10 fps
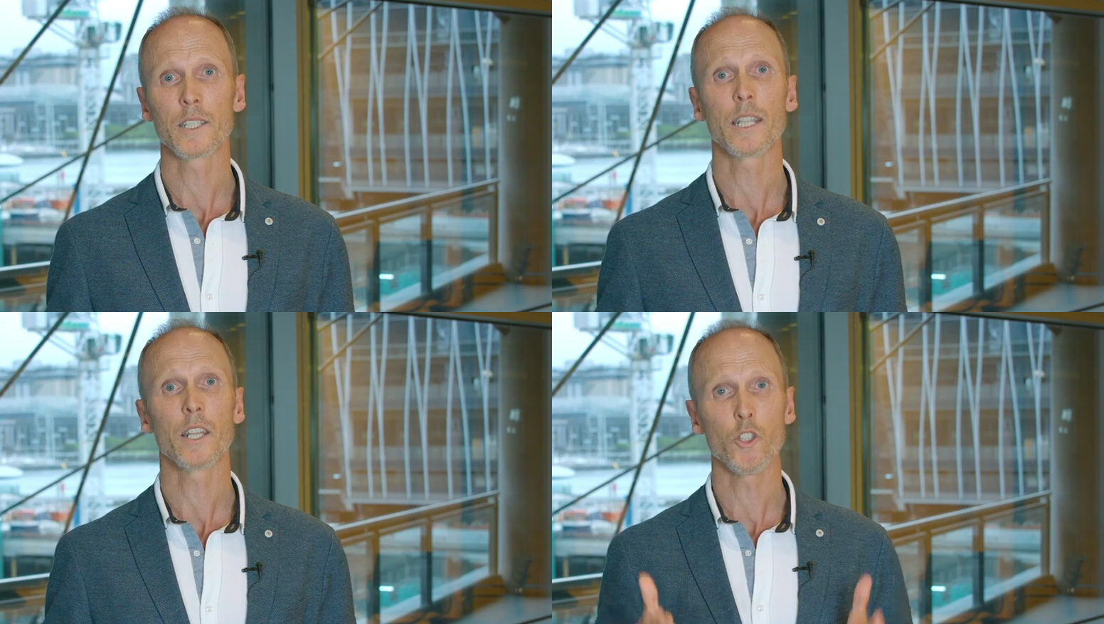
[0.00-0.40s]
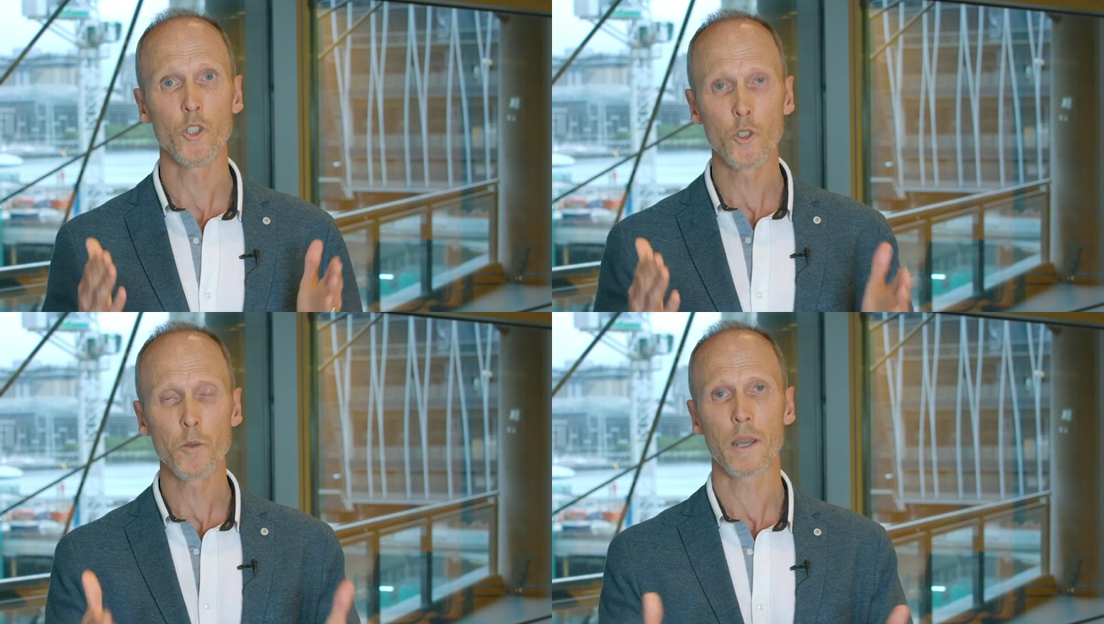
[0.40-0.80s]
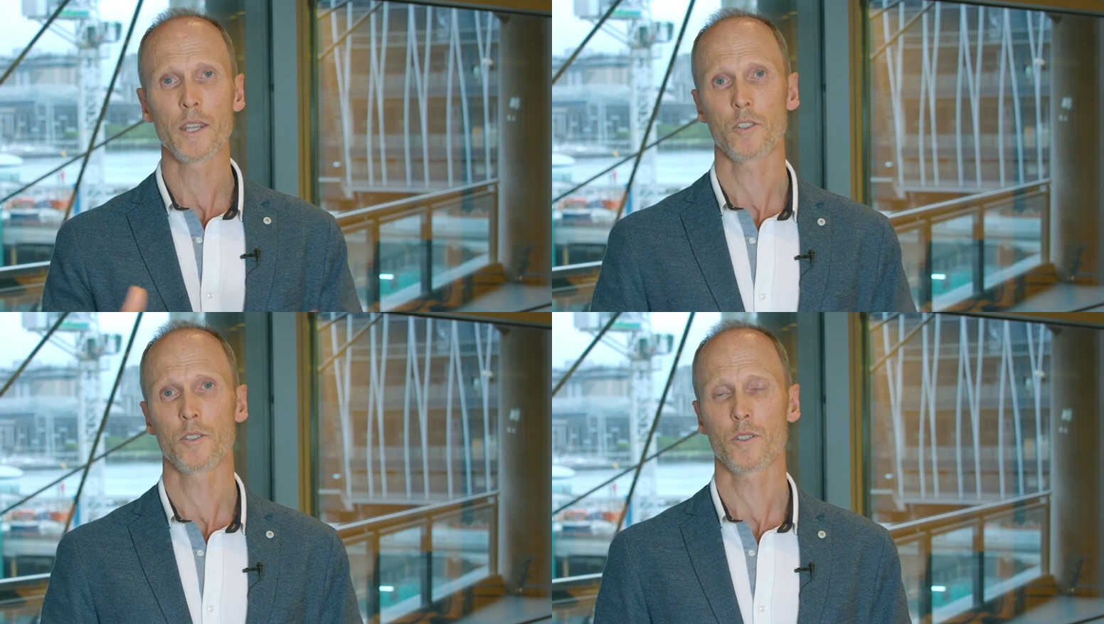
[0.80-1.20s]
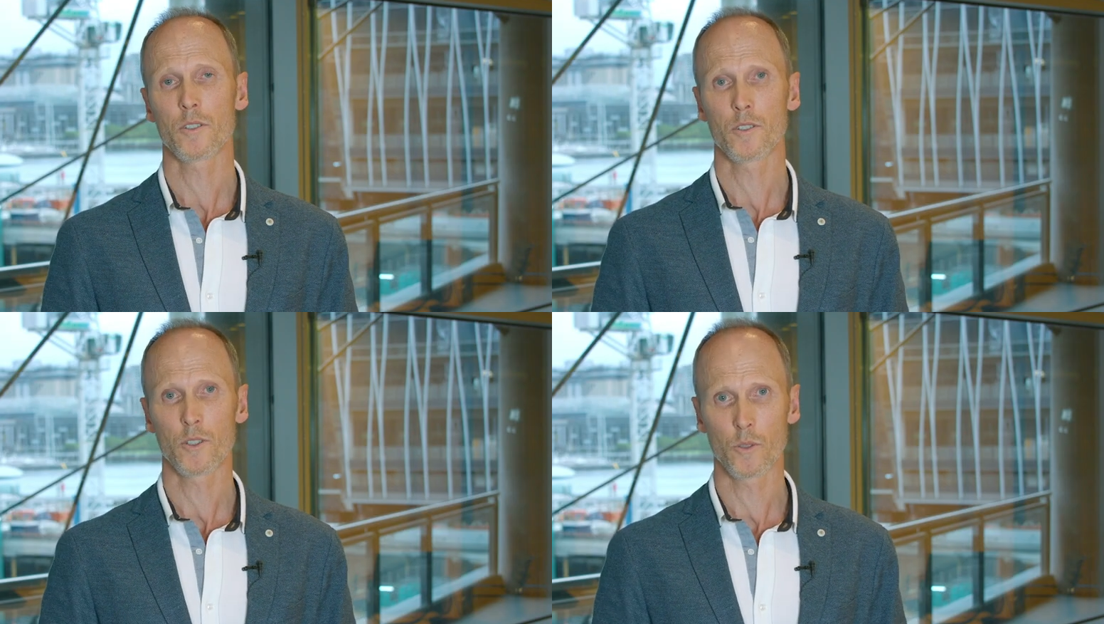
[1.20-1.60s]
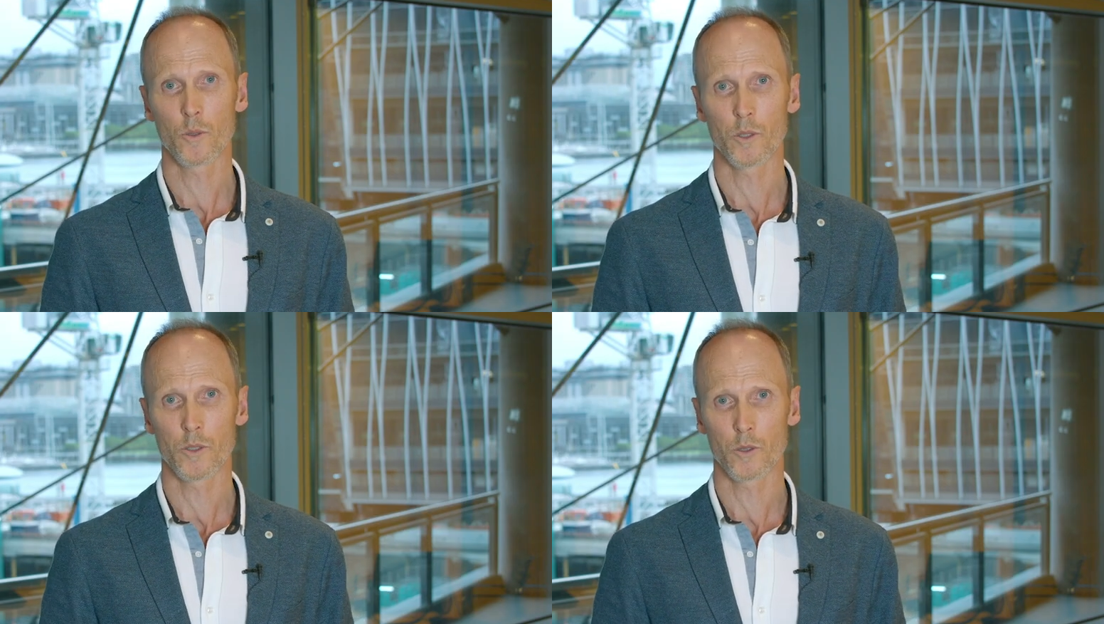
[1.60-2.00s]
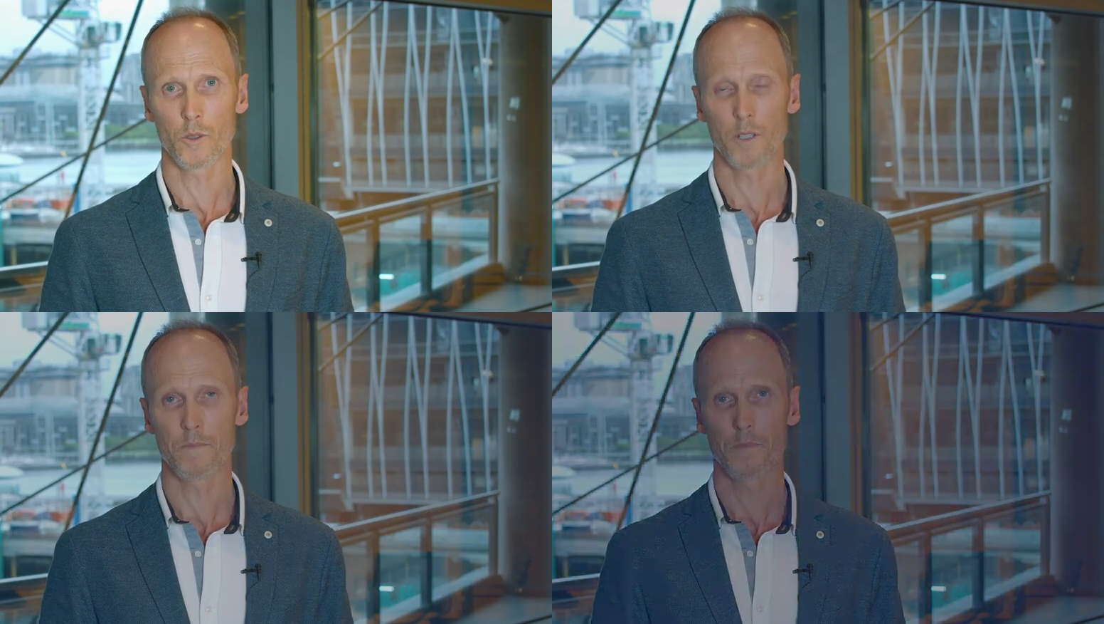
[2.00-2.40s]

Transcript: to get new patients to your door.